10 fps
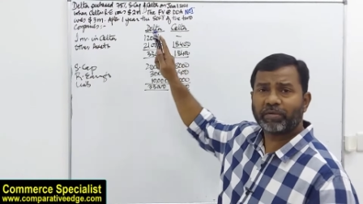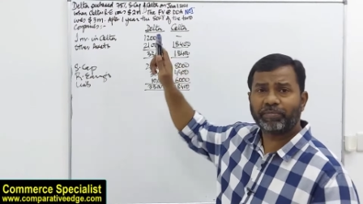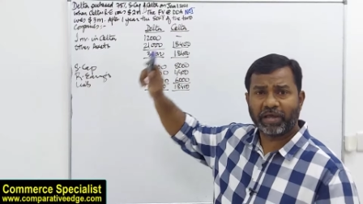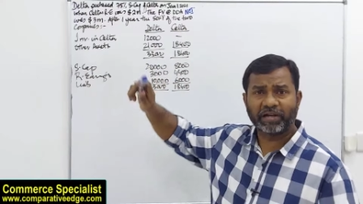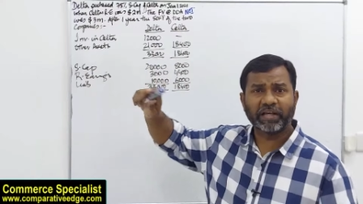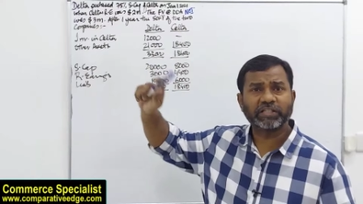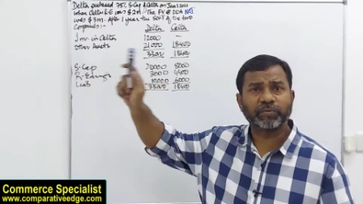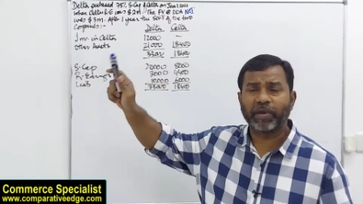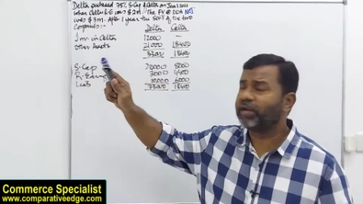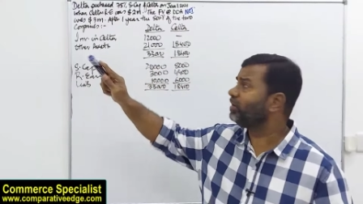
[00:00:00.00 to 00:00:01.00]
the parent has
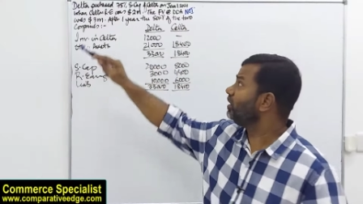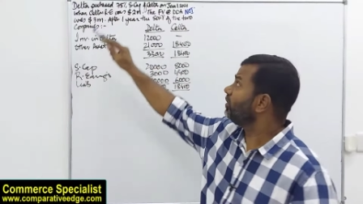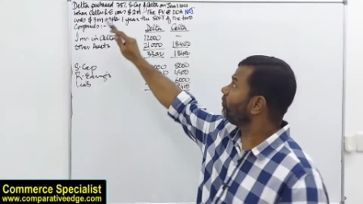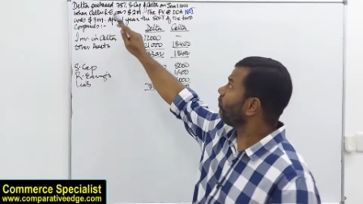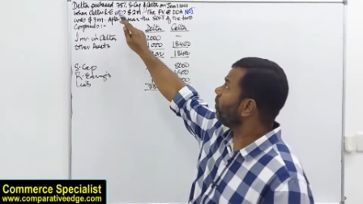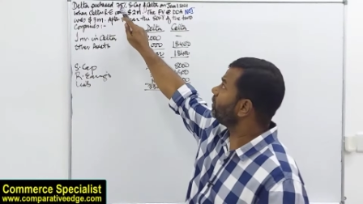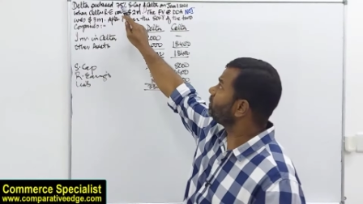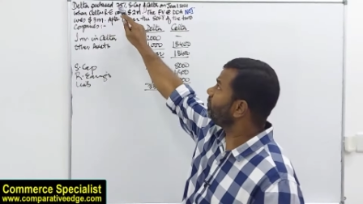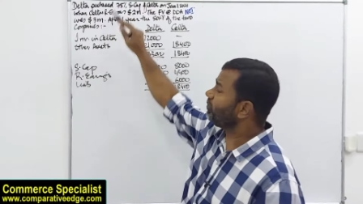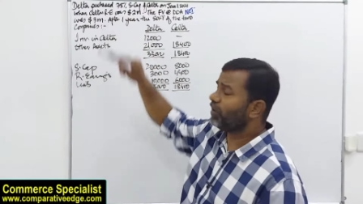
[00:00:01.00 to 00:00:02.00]
paid for
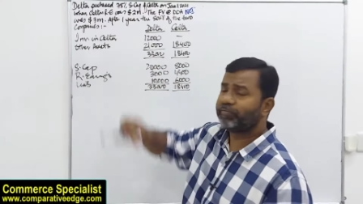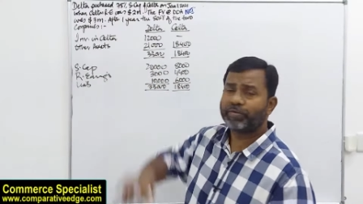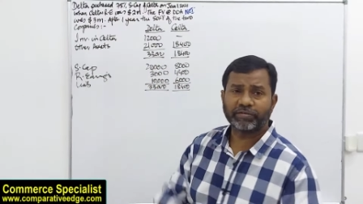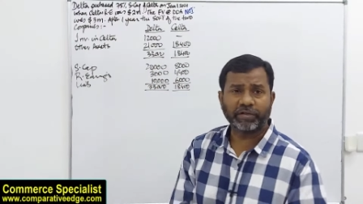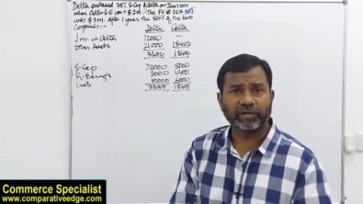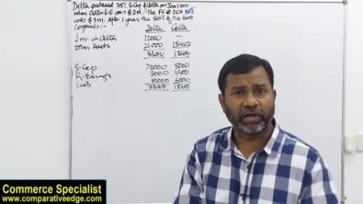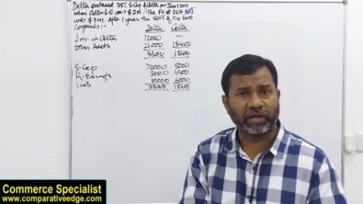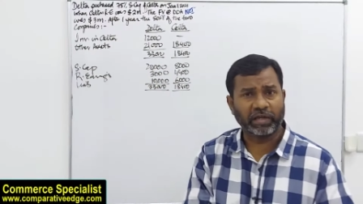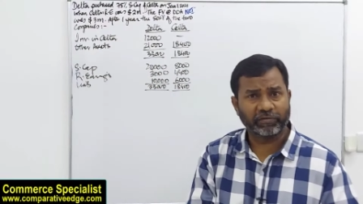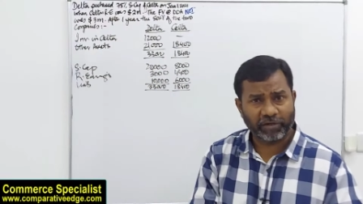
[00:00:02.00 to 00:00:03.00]
75%
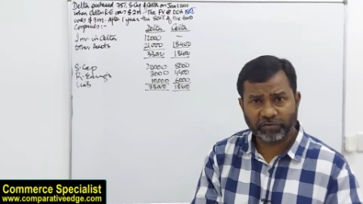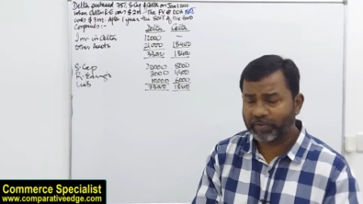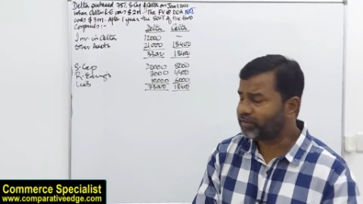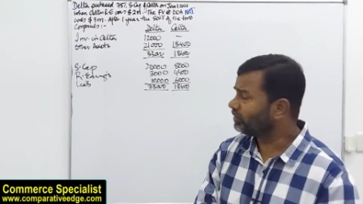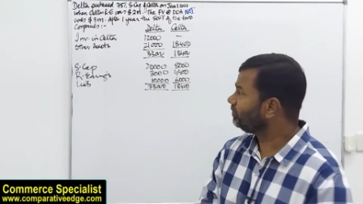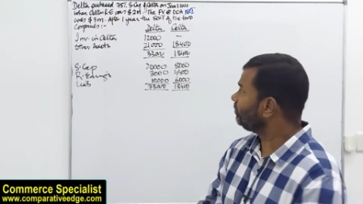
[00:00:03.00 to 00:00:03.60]
uh, investment